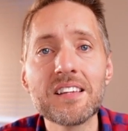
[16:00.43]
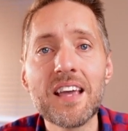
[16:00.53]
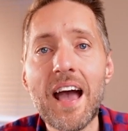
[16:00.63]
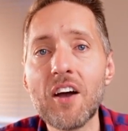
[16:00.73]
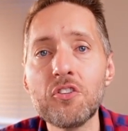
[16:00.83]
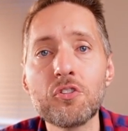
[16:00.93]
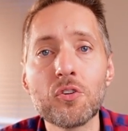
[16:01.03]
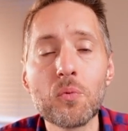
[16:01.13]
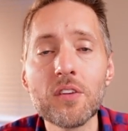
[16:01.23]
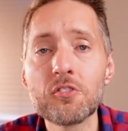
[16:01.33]
how you can
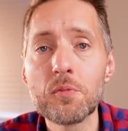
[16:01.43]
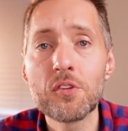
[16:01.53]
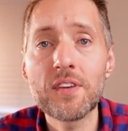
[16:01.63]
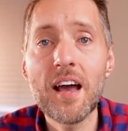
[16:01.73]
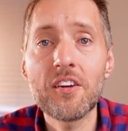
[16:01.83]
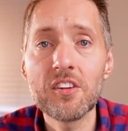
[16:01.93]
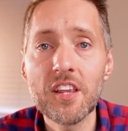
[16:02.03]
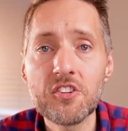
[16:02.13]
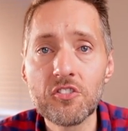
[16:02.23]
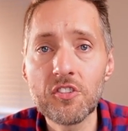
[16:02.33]
run some of those
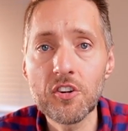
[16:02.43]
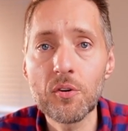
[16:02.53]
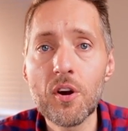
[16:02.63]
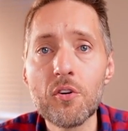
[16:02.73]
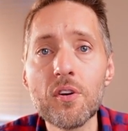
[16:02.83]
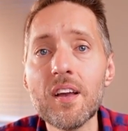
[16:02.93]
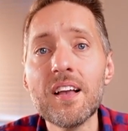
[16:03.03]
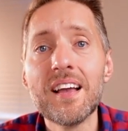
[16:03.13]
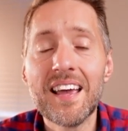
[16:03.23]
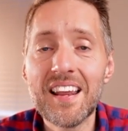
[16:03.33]
calculations on your own.
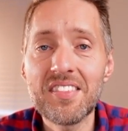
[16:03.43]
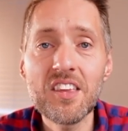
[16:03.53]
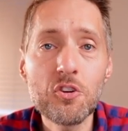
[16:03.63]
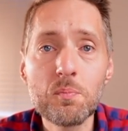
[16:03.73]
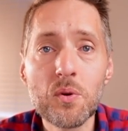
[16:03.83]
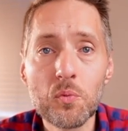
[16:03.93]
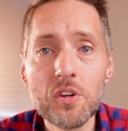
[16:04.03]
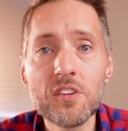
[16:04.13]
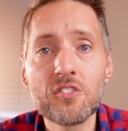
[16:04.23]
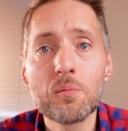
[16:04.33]
And I think you'd be
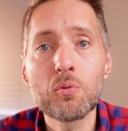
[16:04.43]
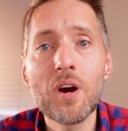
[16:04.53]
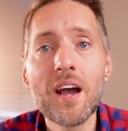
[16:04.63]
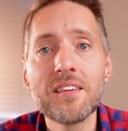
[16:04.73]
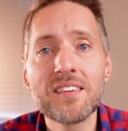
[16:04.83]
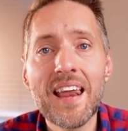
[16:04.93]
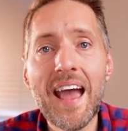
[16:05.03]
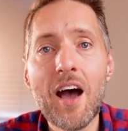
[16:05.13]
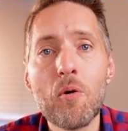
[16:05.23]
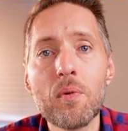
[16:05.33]
really surprised at
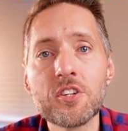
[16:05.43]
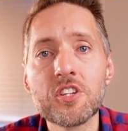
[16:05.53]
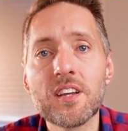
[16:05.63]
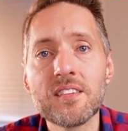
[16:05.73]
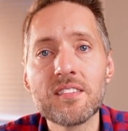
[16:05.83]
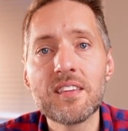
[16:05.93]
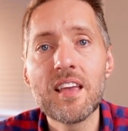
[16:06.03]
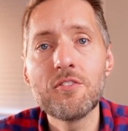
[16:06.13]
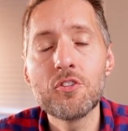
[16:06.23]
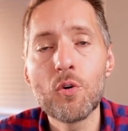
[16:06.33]
how much it can
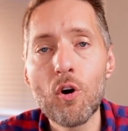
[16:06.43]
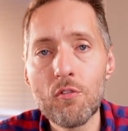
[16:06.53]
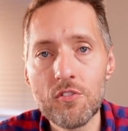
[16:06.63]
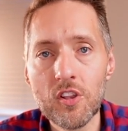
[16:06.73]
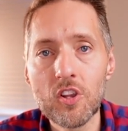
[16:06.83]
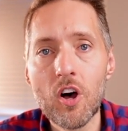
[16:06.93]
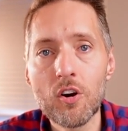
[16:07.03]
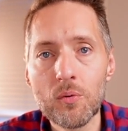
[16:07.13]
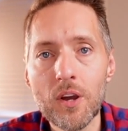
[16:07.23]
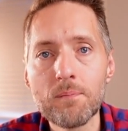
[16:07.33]
save you over the long
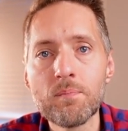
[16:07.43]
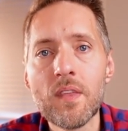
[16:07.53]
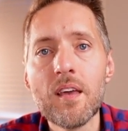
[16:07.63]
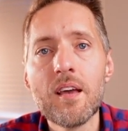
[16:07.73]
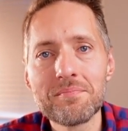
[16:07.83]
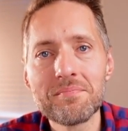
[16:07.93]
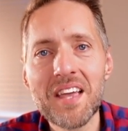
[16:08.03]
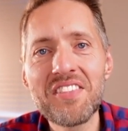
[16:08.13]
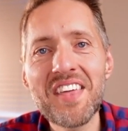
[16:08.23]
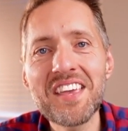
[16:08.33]
run.
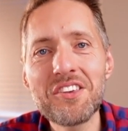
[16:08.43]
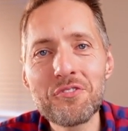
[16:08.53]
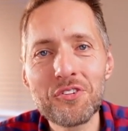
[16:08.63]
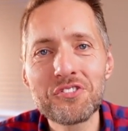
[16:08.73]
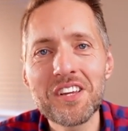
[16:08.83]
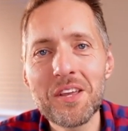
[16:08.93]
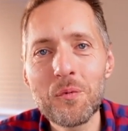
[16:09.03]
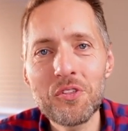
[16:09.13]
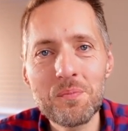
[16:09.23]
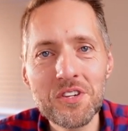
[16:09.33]
Hey, thank you for sticking
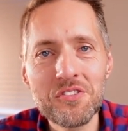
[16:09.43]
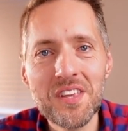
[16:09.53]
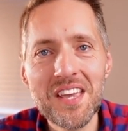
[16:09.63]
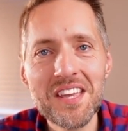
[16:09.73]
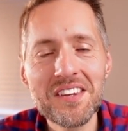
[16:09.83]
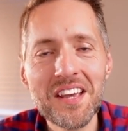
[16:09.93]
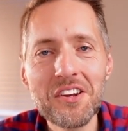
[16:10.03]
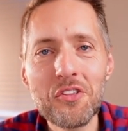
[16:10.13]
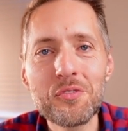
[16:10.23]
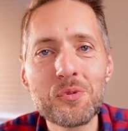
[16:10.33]
with me to the end. I
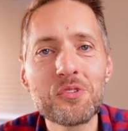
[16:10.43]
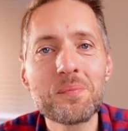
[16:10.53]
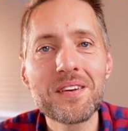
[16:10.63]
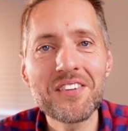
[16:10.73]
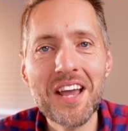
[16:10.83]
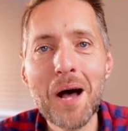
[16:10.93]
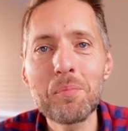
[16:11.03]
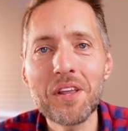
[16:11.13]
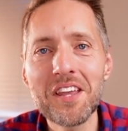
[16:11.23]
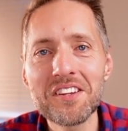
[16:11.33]
know this was a bit of a
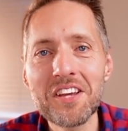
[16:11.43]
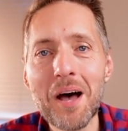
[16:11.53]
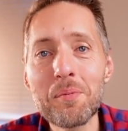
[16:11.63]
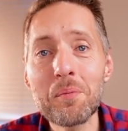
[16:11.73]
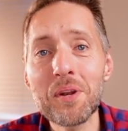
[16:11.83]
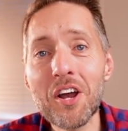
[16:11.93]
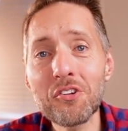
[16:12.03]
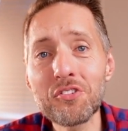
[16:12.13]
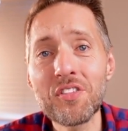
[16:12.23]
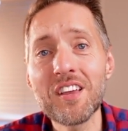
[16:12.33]
complicated topic, but I
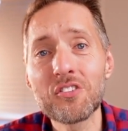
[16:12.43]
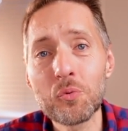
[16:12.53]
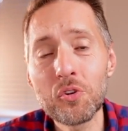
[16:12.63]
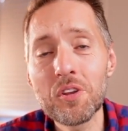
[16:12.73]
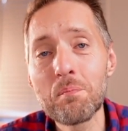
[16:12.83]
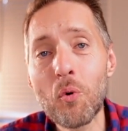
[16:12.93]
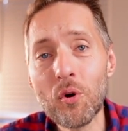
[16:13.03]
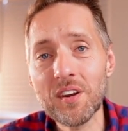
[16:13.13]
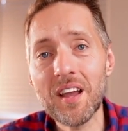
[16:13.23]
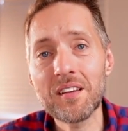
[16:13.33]
also think it's a really
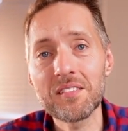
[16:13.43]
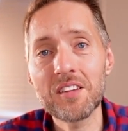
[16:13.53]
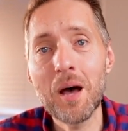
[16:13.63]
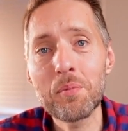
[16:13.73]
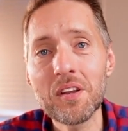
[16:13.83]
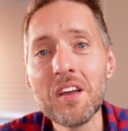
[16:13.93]
important topic